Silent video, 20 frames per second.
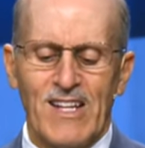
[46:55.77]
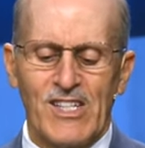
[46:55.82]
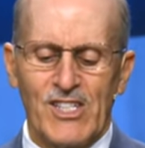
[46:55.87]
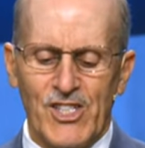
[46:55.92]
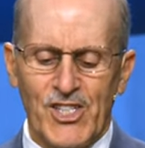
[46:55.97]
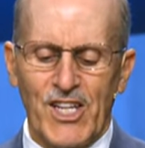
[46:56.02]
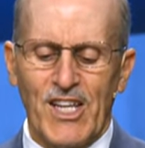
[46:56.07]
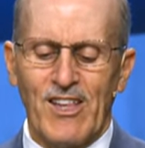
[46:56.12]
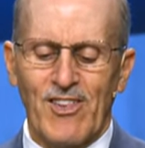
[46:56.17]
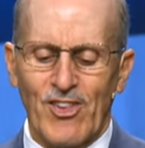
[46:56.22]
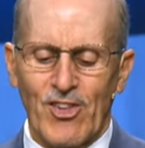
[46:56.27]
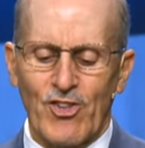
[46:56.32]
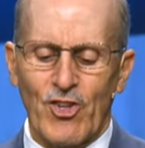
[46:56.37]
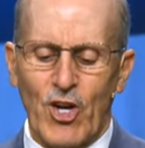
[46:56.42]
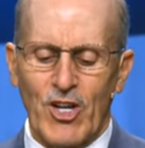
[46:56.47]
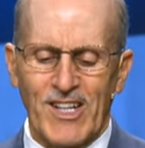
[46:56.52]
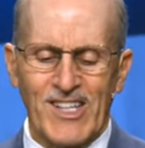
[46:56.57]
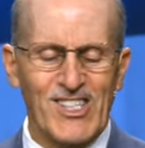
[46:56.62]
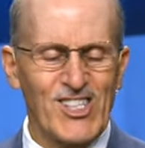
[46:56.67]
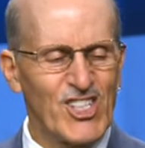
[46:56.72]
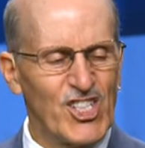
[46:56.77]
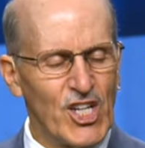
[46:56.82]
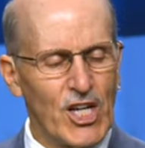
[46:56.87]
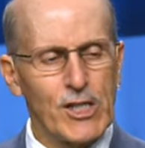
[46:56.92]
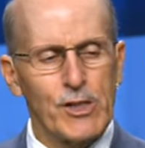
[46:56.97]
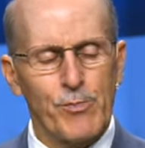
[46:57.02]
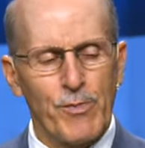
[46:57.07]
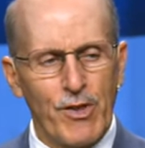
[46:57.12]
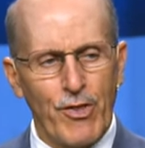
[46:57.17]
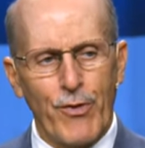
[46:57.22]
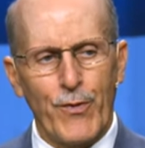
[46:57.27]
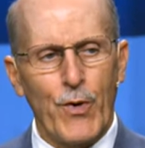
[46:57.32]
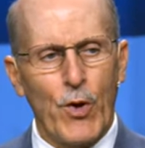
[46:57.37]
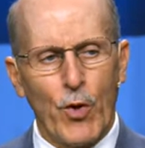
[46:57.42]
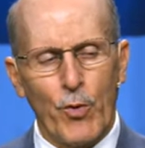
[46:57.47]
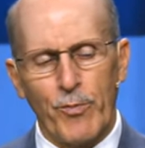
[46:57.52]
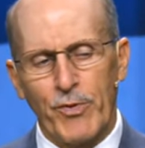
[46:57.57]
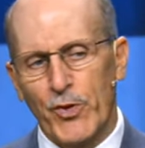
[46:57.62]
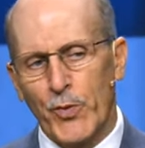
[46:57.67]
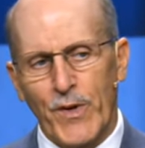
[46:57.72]
Jesus on his judgment
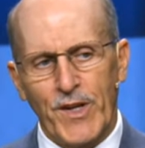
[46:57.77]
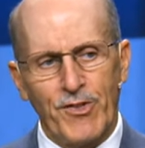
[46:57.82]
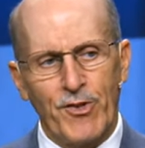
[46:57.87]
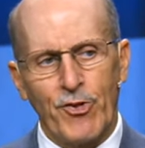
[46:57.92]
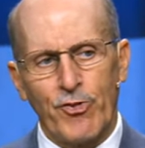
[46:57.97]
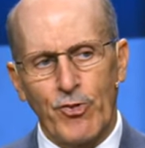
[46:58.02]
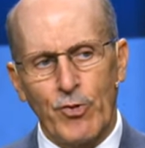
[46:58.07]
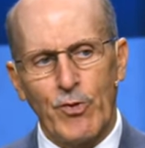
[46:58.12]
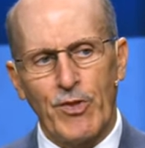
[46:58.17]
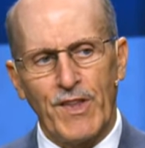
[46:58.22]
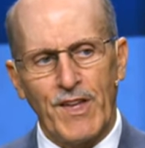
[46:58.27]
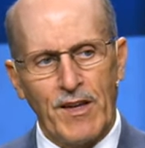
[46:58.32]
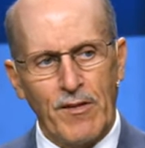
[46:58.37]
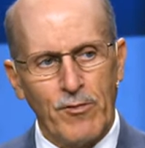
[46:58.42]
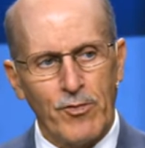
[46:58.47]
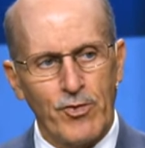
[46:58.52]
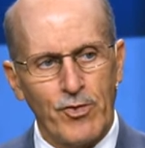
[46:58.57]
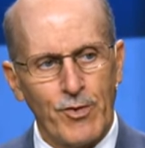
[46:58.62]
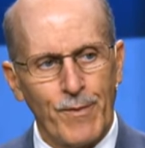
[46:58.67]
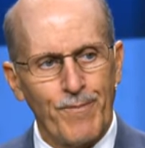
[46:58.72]
throne between those two thieves?